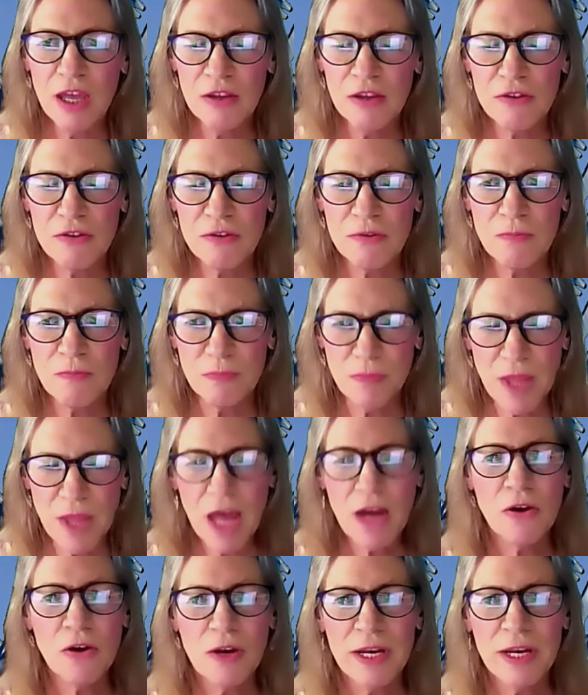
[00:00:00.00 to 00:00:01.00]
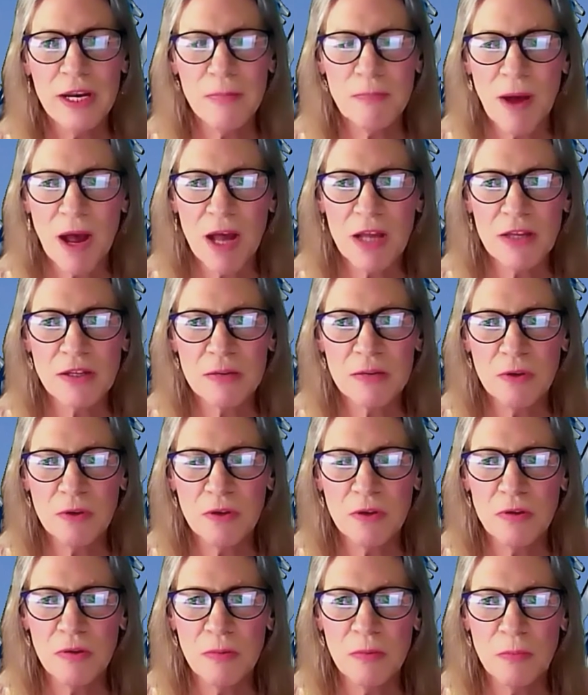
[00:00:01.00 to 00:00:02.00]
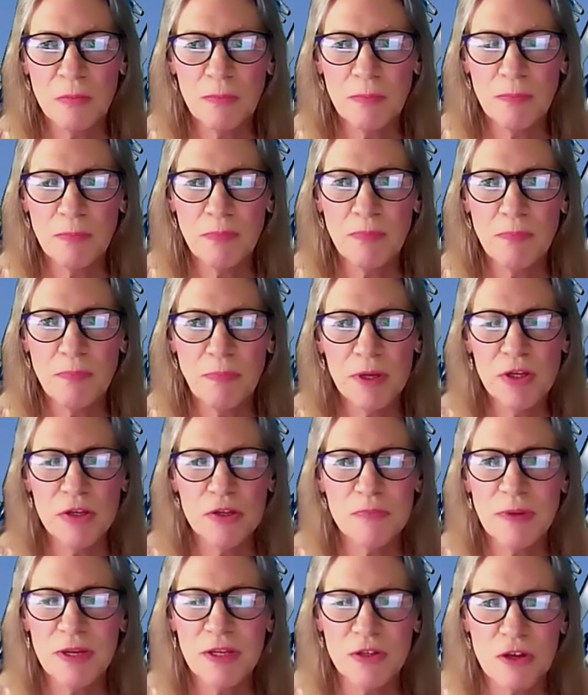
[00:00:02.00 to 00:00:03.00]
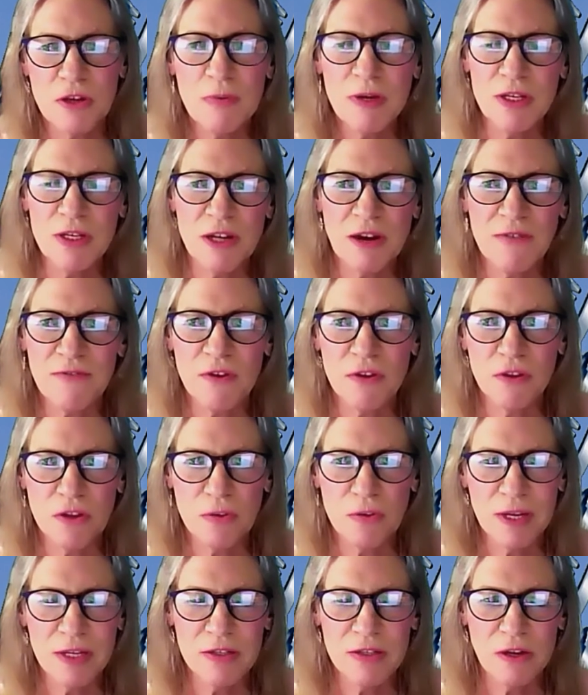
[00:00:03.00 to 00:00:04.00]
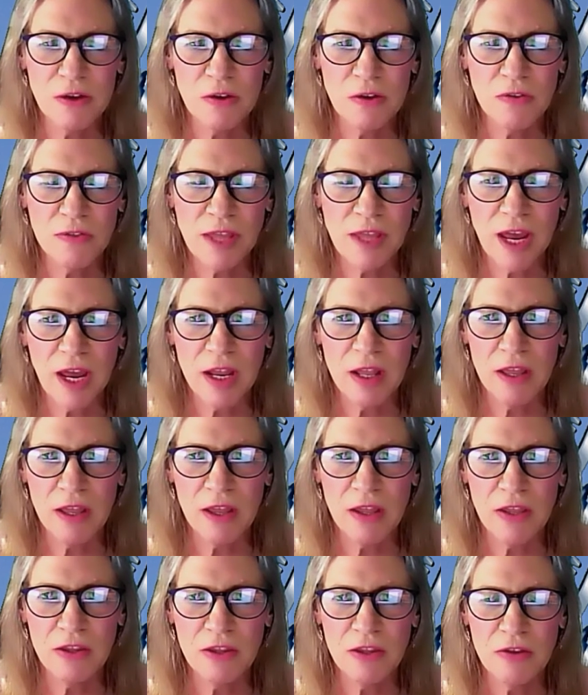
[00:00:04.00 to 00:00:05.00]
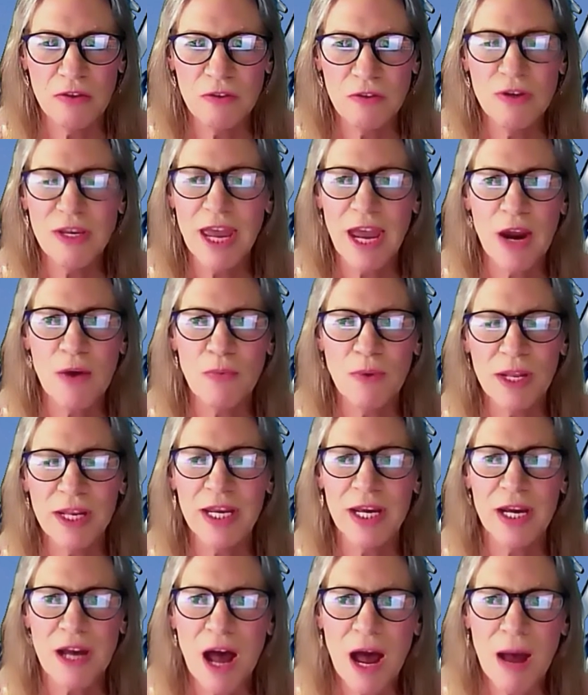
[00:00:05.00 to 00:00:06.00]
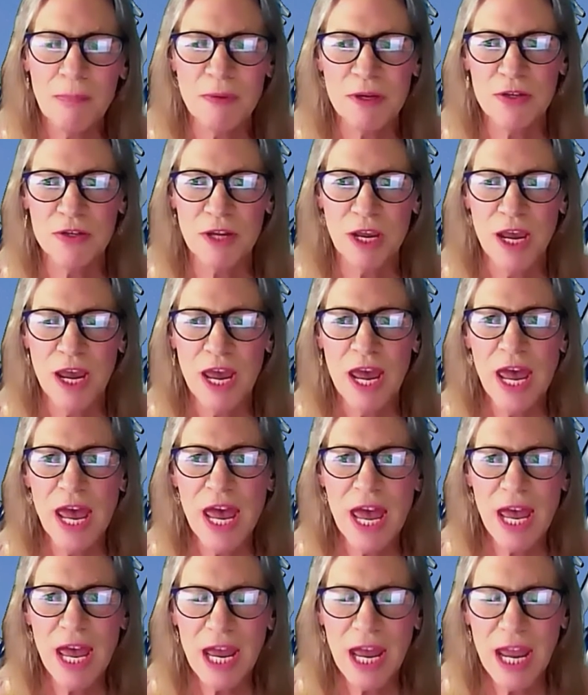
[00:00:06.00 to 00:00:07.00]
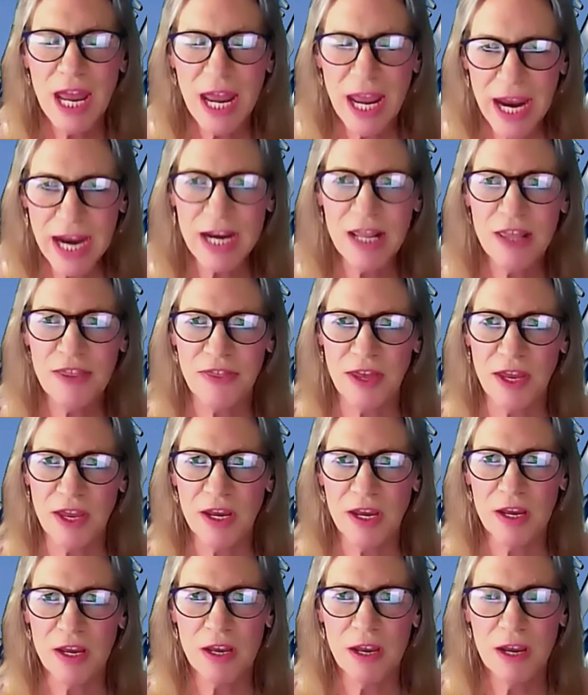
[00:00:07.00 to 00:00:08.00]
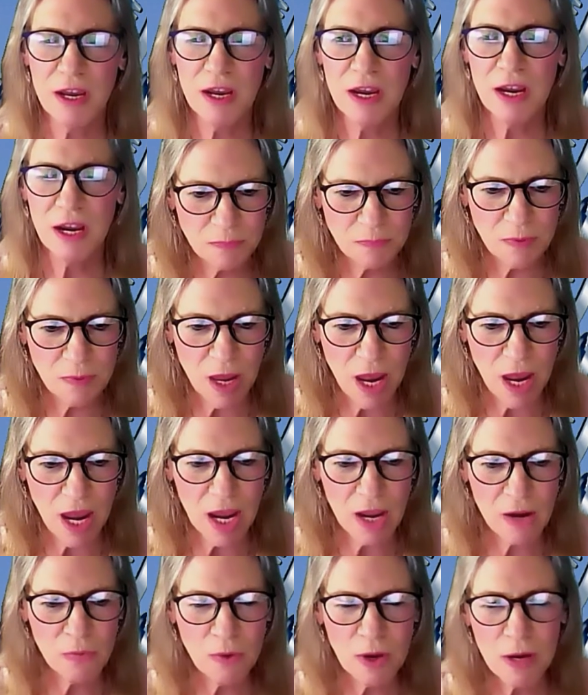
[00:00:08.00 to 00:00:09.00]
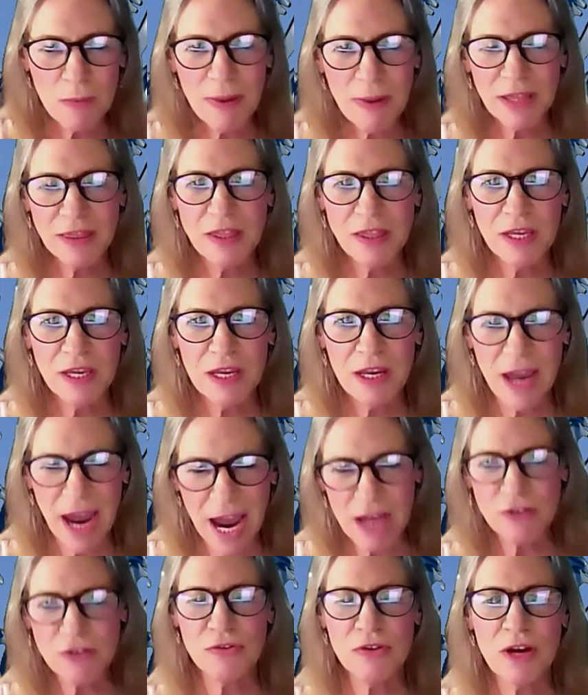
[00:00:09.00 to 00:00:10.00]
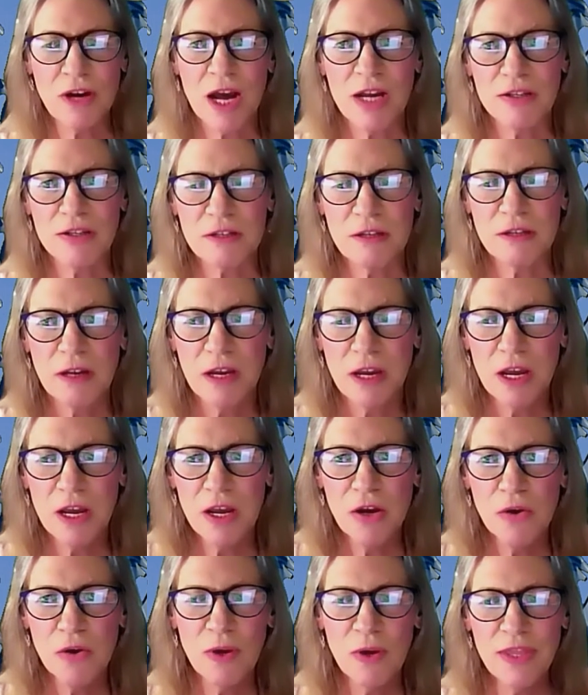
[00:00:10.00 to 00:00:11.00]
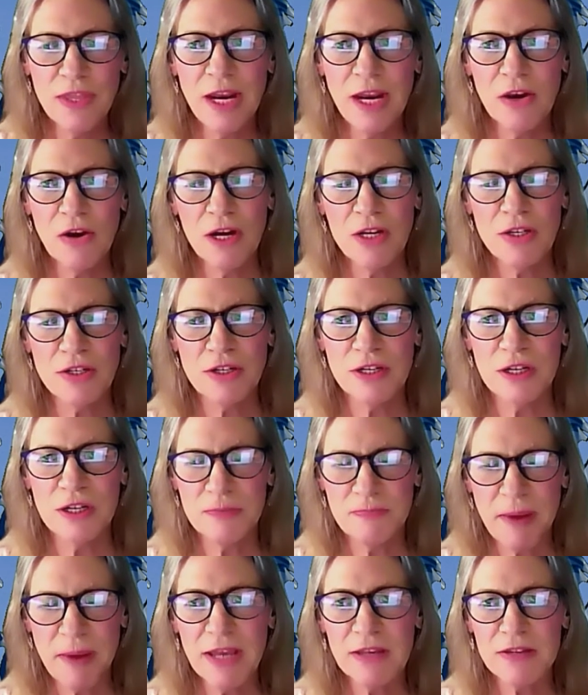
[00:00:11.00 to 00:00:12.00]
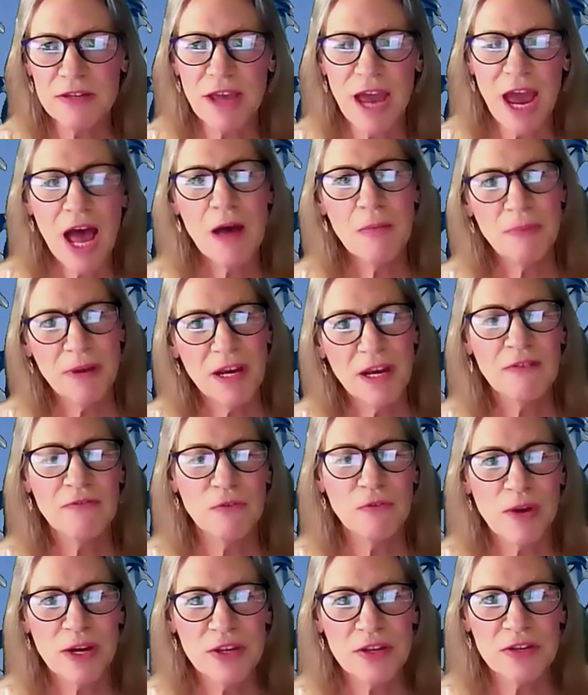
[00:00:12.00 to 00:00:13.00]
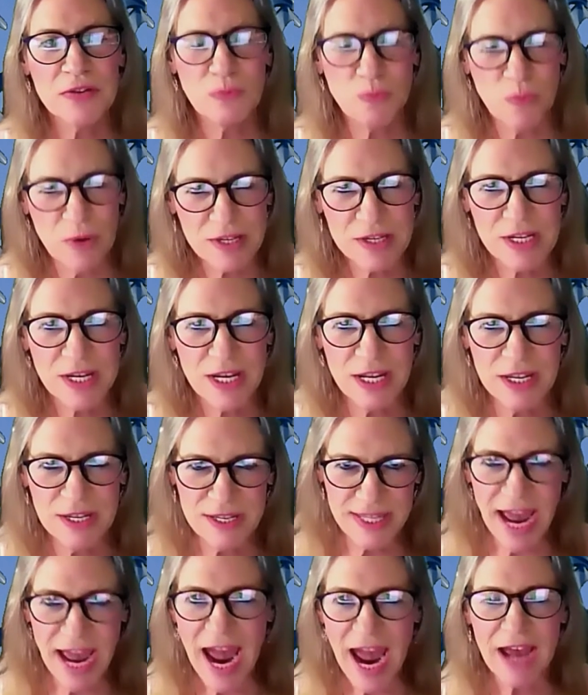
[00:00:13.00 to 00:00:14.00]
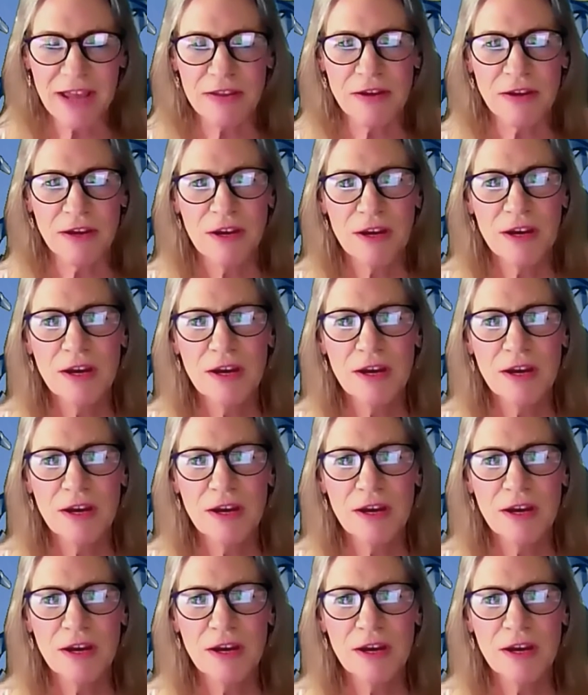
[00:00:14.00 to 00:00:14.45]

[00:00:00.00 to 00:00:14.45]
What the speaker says: is not only impossible, but you spend so much effort doing so that you can't really accomplish anything. And what about the astronauts? When they launch into space, how big of a risk is that?